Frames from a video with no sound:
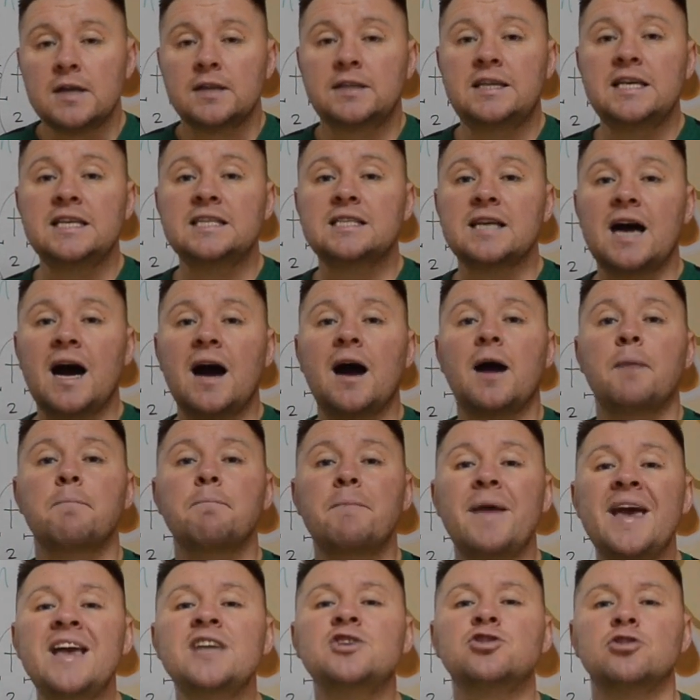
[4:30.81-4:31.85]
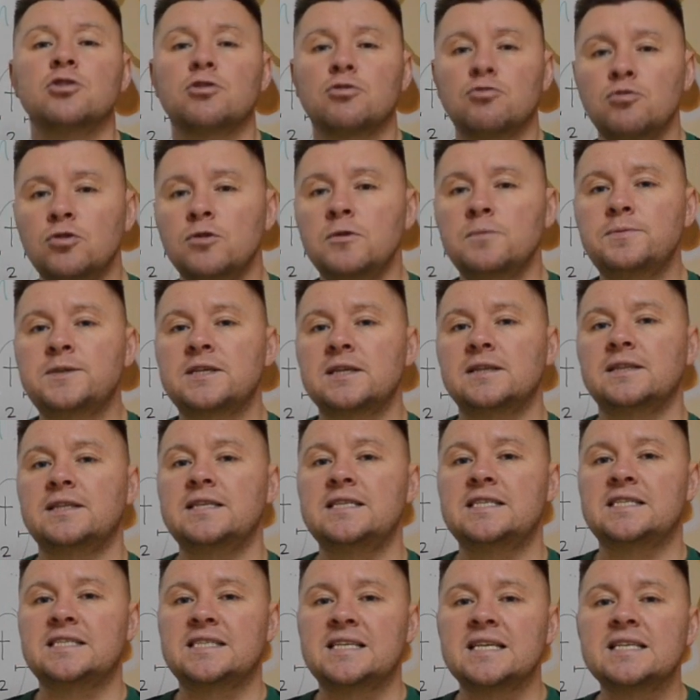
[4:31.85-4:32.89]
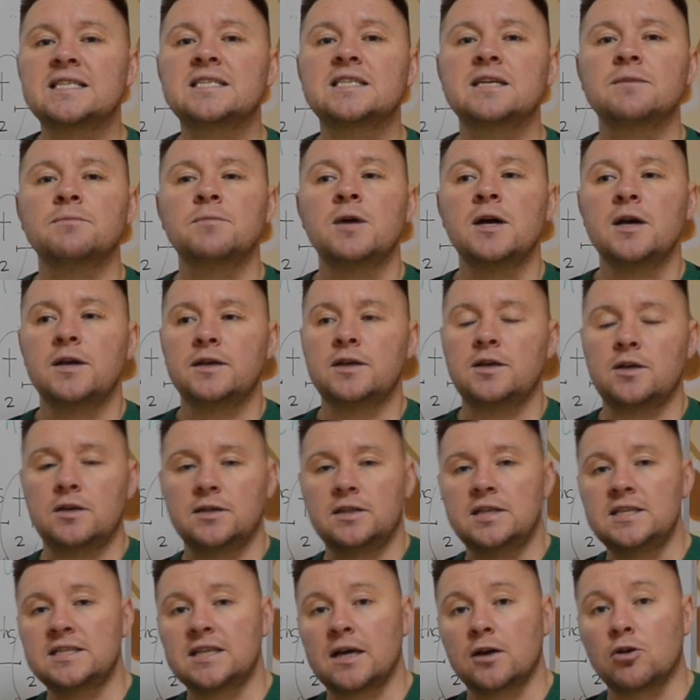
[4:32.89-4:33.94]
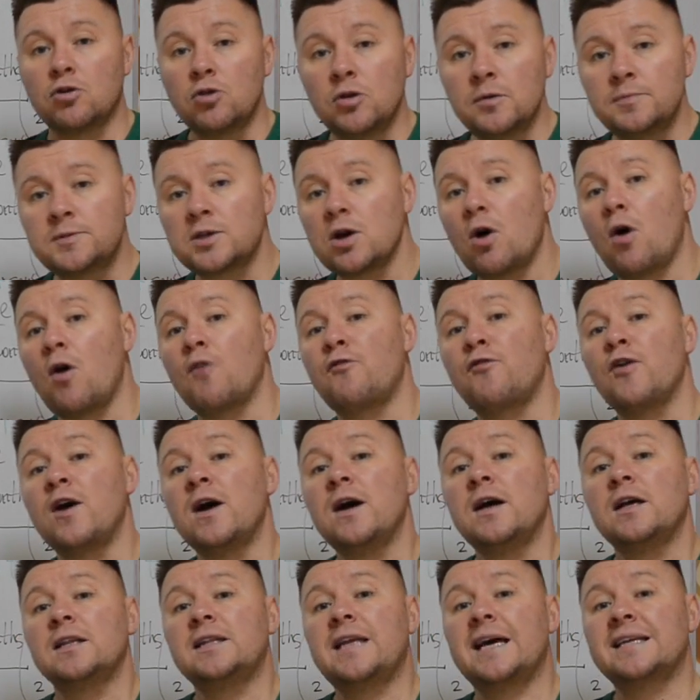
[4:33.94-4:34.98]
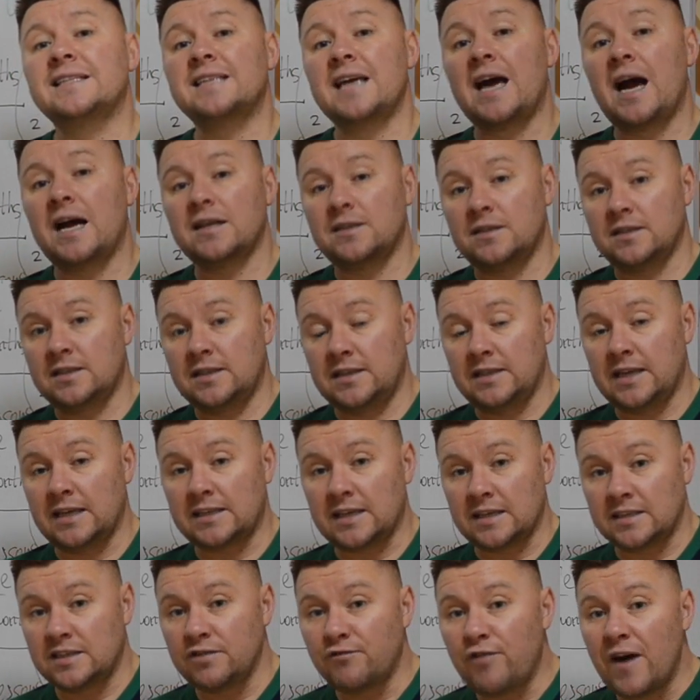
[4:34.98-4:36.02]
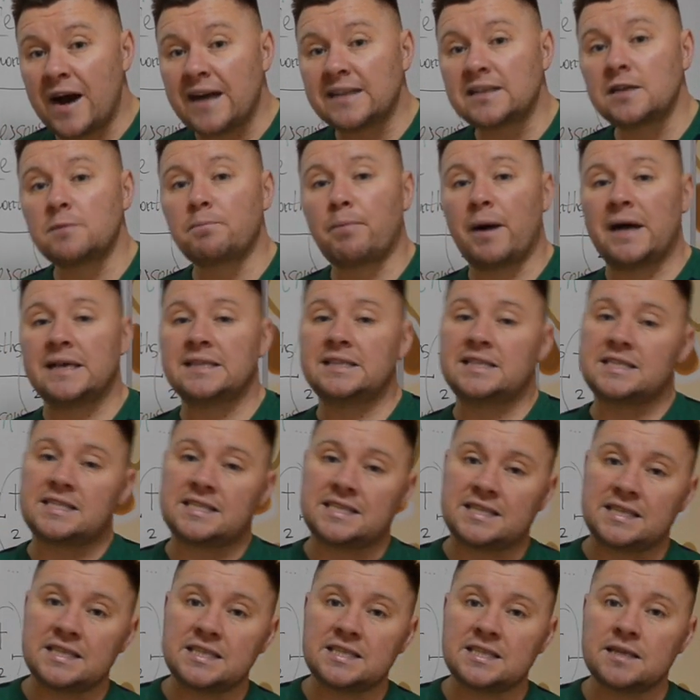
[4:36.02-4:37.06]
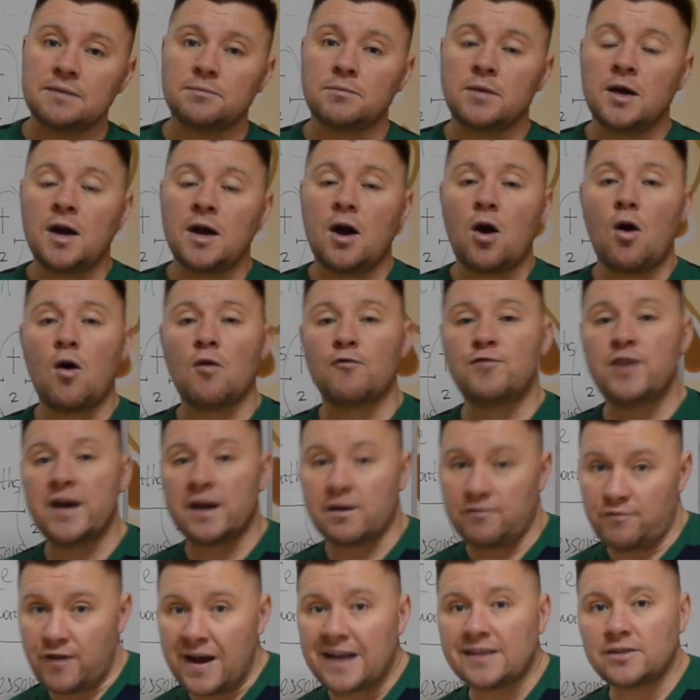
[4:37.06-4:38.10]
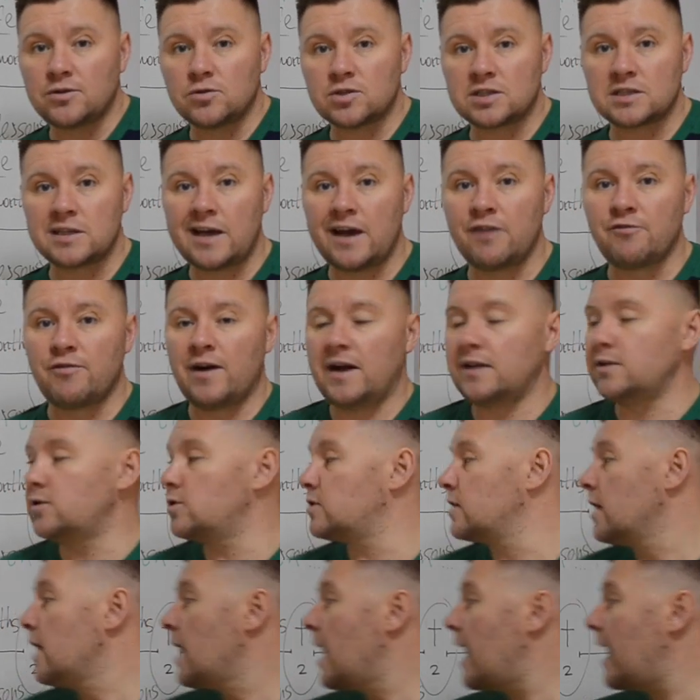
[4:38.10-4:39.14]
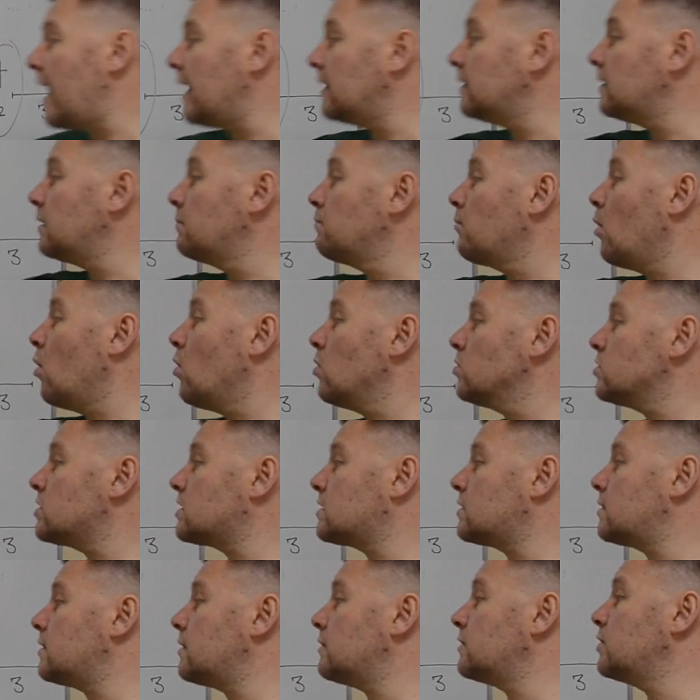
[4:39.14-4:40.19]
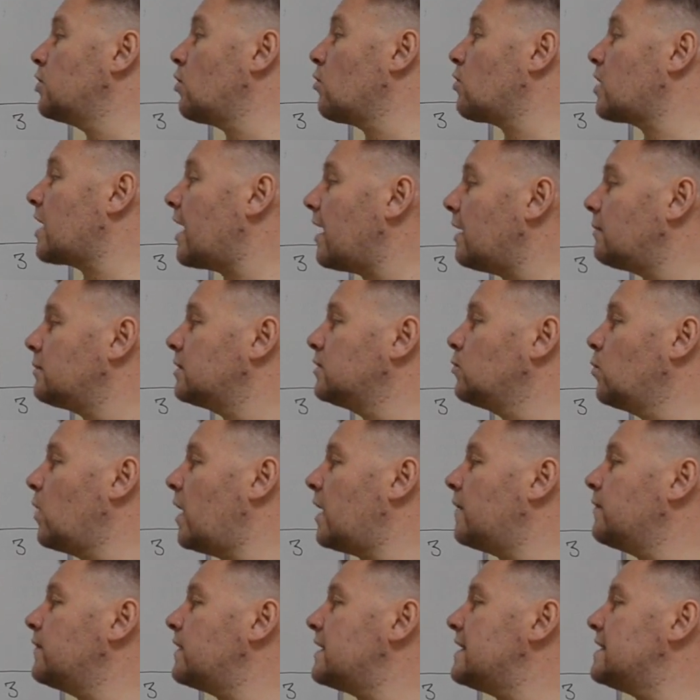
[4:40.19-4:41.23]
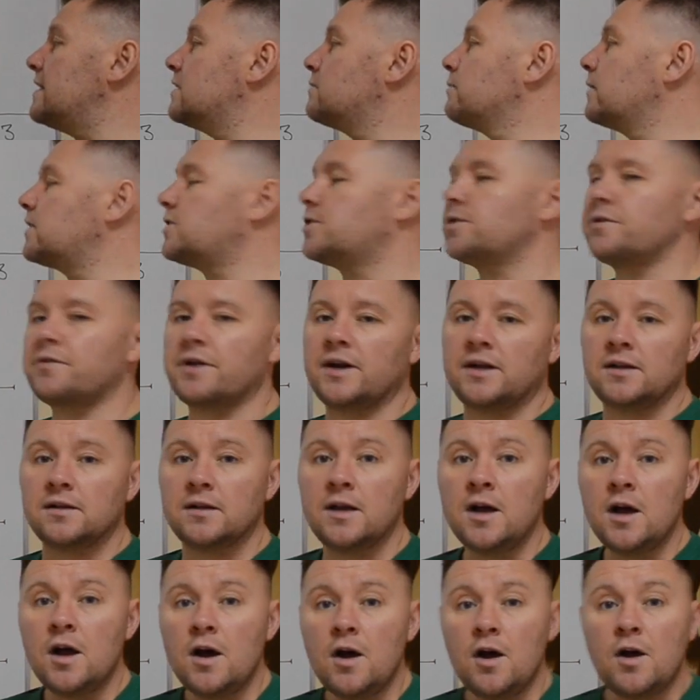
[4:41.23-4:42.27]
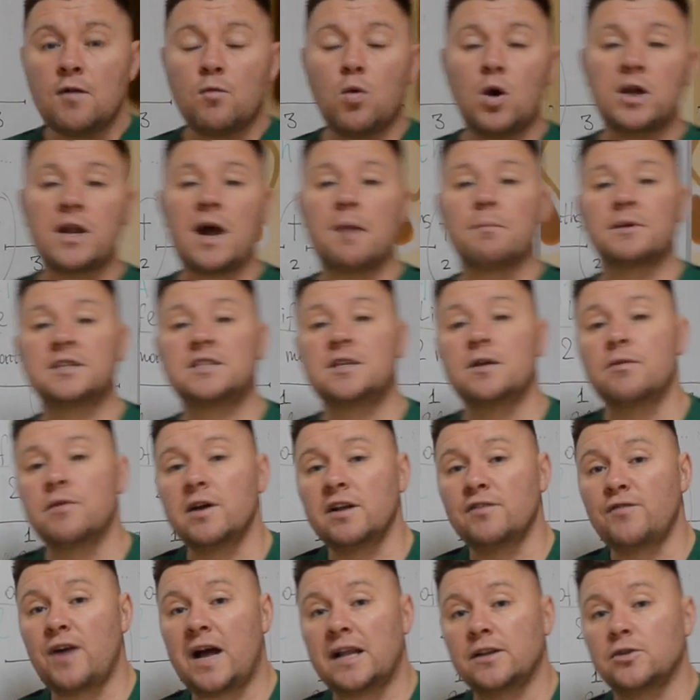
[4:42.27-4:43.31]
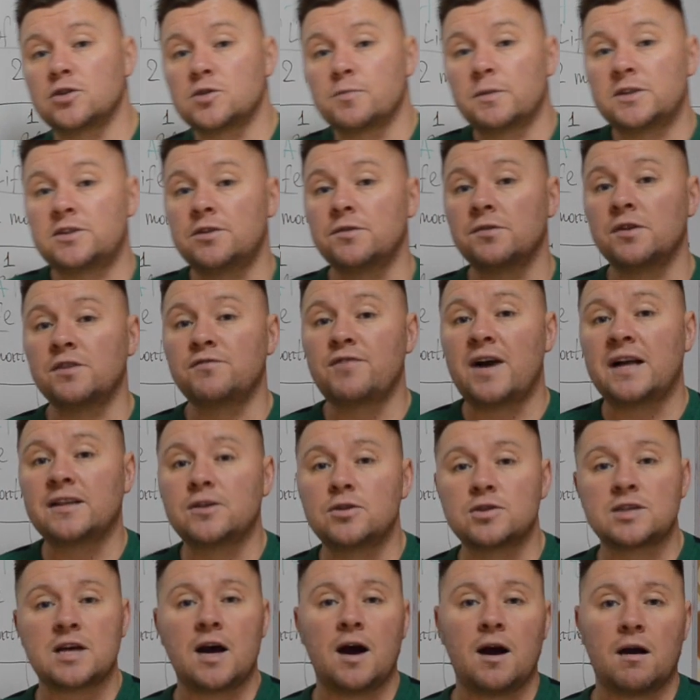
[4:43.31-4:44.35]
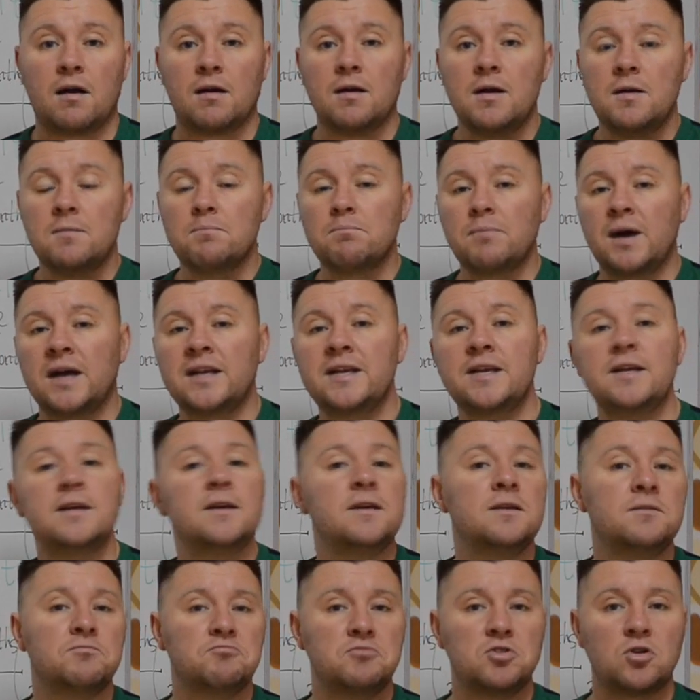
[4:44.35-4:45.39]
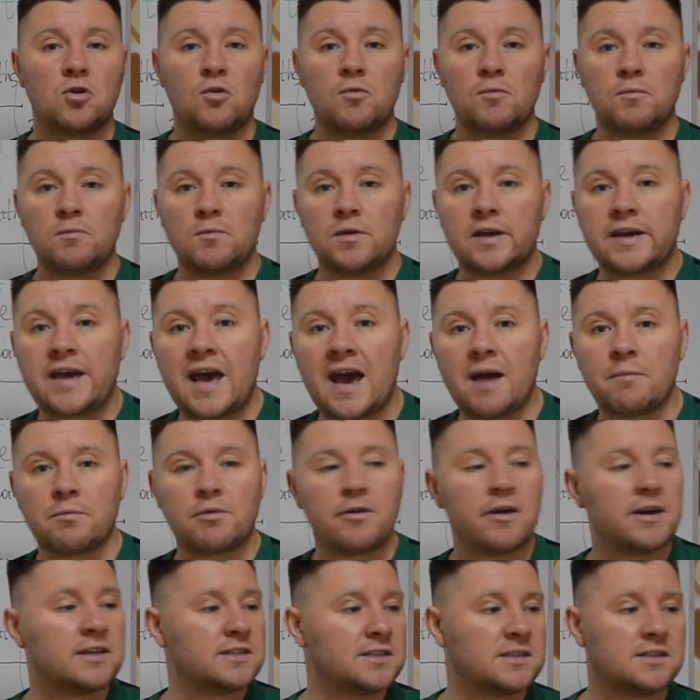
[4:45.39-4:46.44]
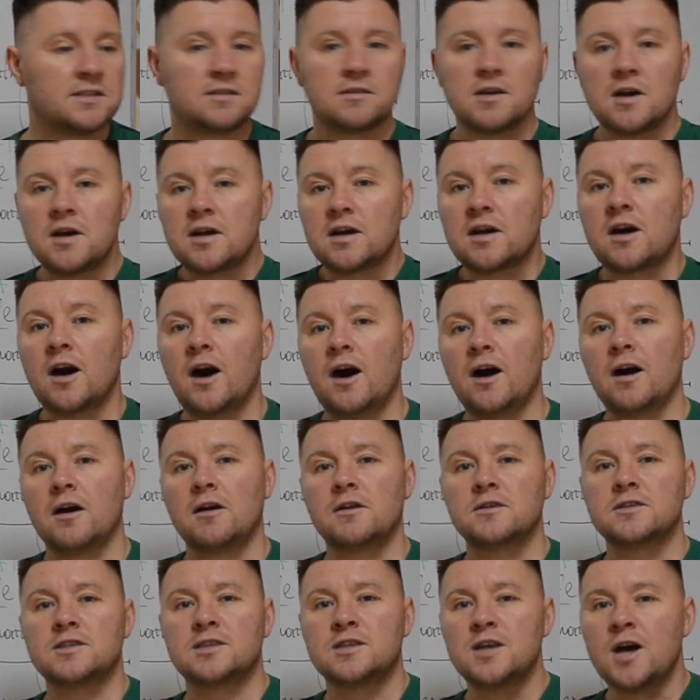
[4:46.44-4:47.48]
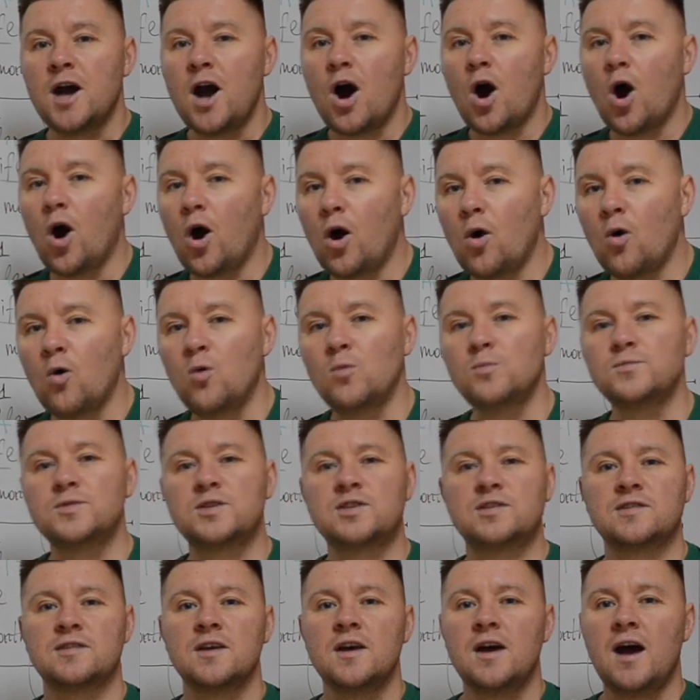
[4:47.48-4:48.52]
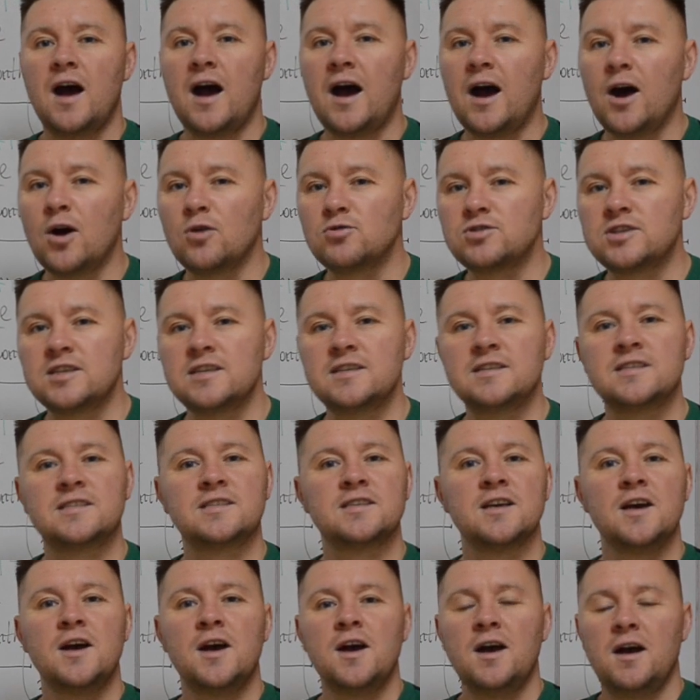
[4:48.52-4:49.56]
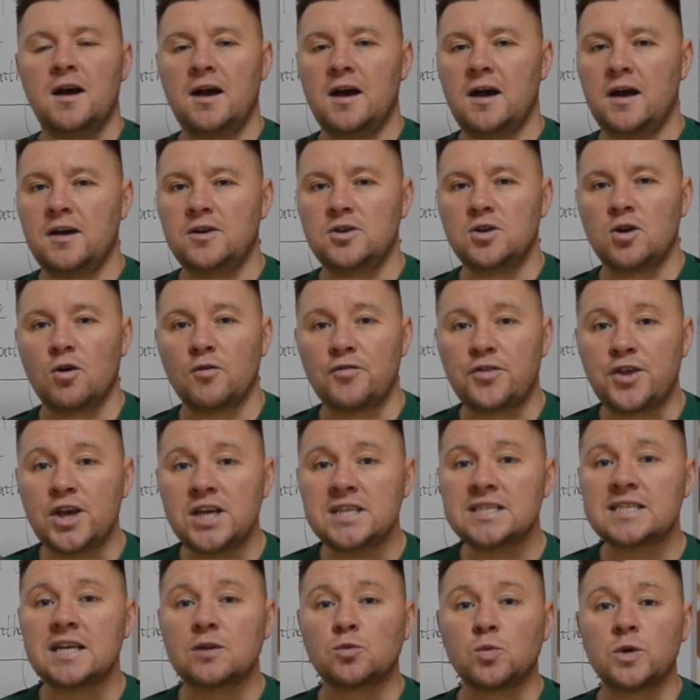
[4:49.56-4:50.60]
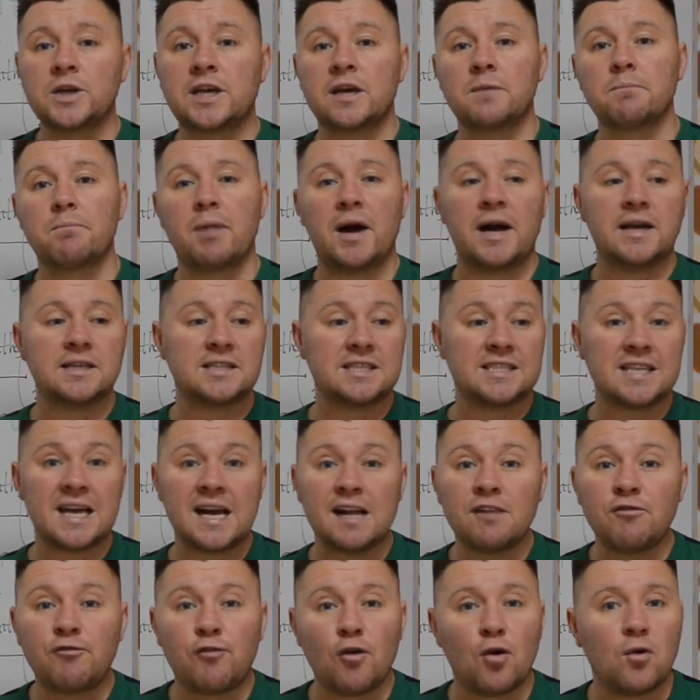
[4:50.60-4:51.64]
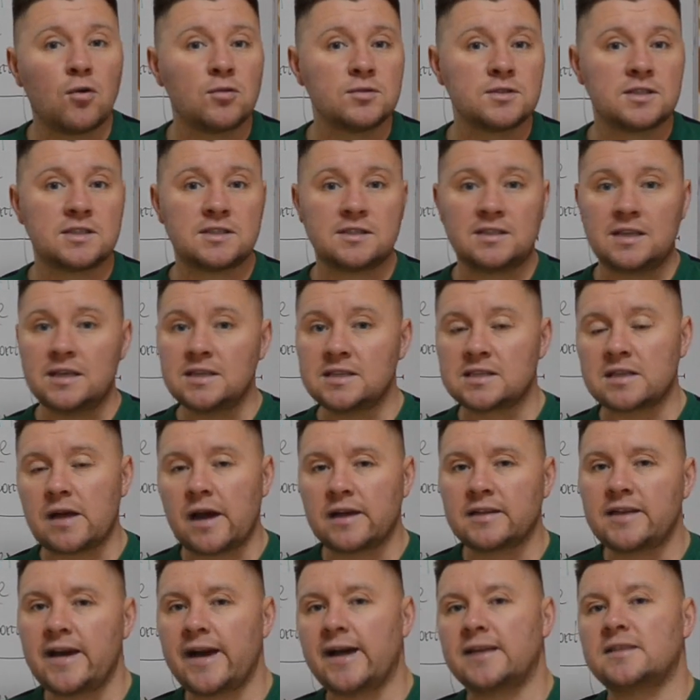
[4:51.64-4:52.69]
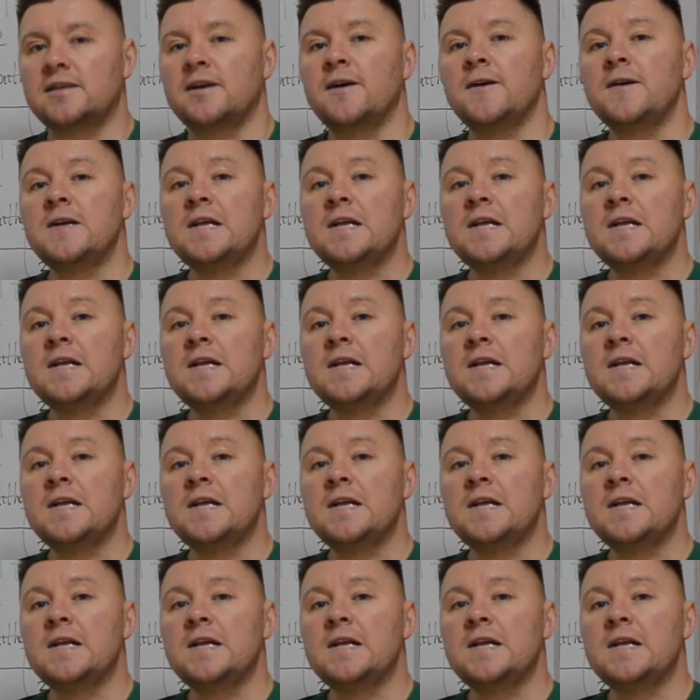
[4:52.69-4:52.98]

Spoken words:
These are major groups, the system, these are groups of that are divided by the system of their values, life values. And the most, you know, common one is material. What are material values? Material values are money, you know, cameras, cars, homes, houses, you know, things that we can buy, cell phones, things like that.